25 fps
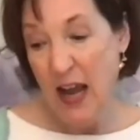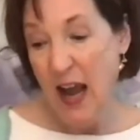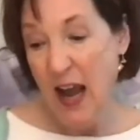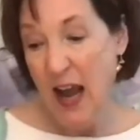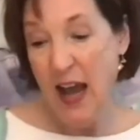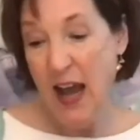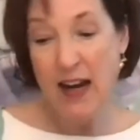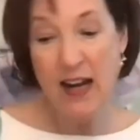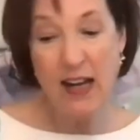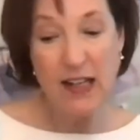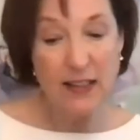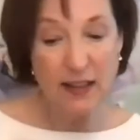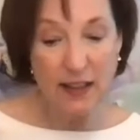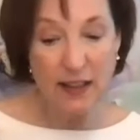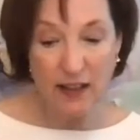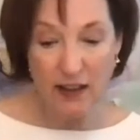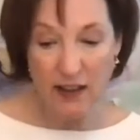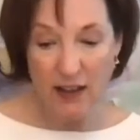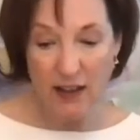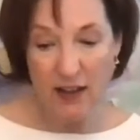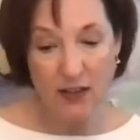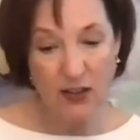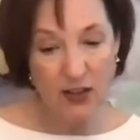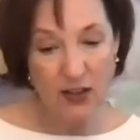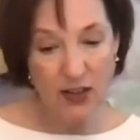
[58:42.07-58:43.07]
And I said,
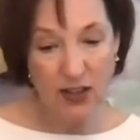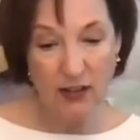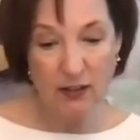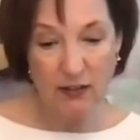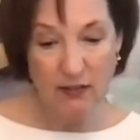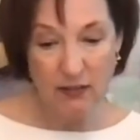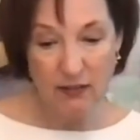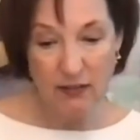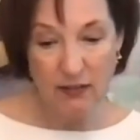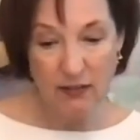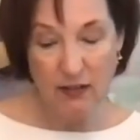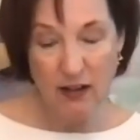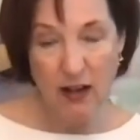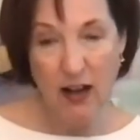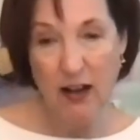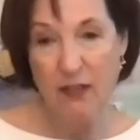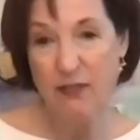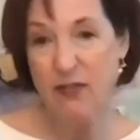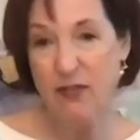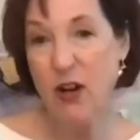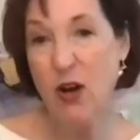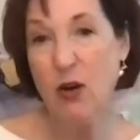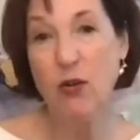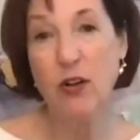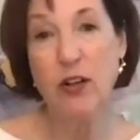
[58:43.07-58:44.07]
listen, I have
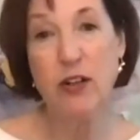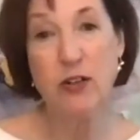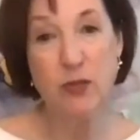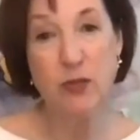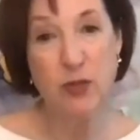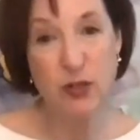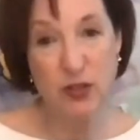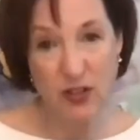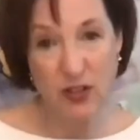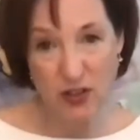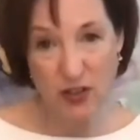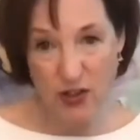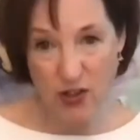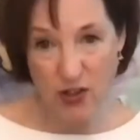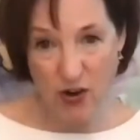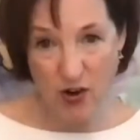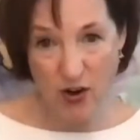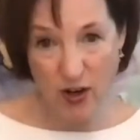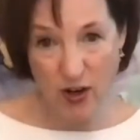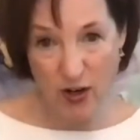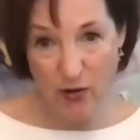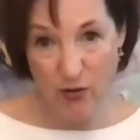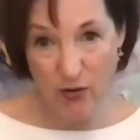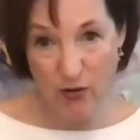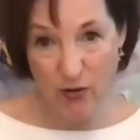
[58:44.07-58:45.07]
no interest in
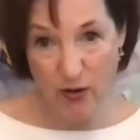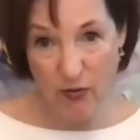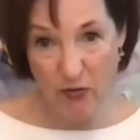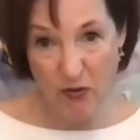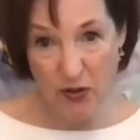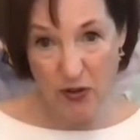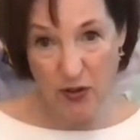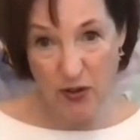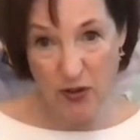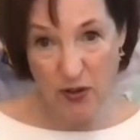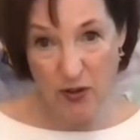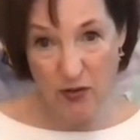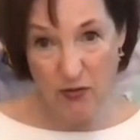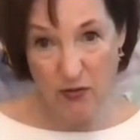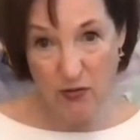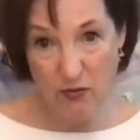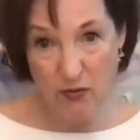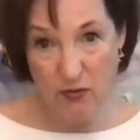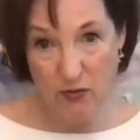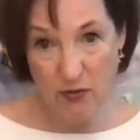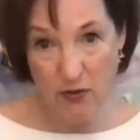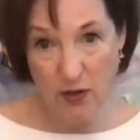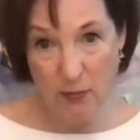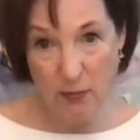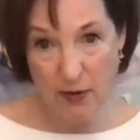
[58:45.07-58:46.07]
arguing with you
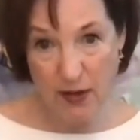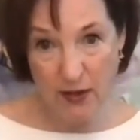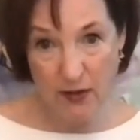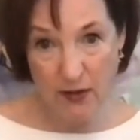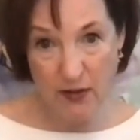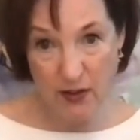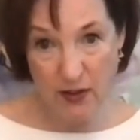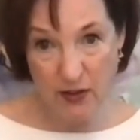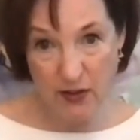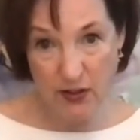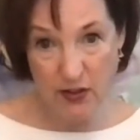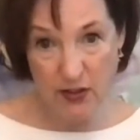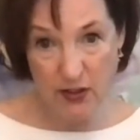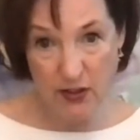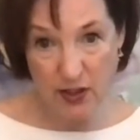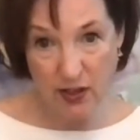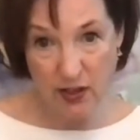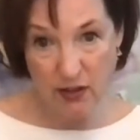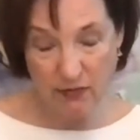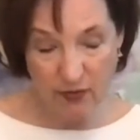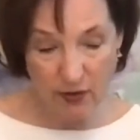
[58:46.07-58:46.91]
about this stuff.